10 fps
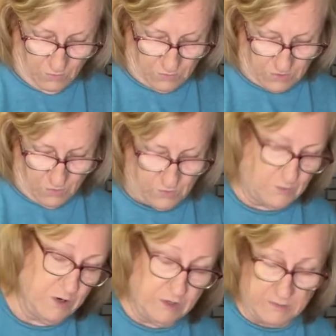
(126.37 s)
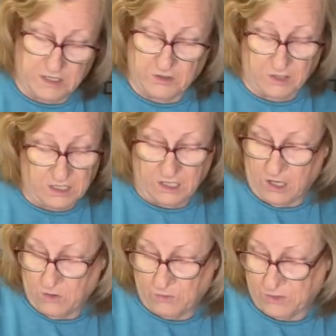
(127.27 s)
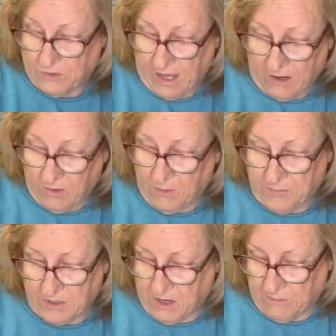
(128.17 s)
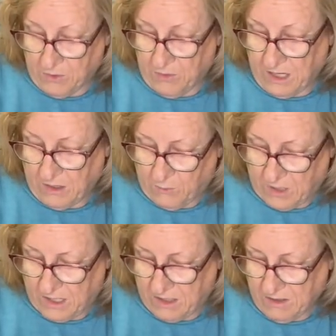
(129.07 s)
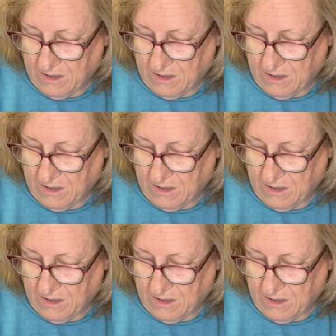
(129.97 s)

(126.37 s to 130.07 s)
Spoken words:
Of course, we're going to be cooking low, so that'll help it not burn anyway.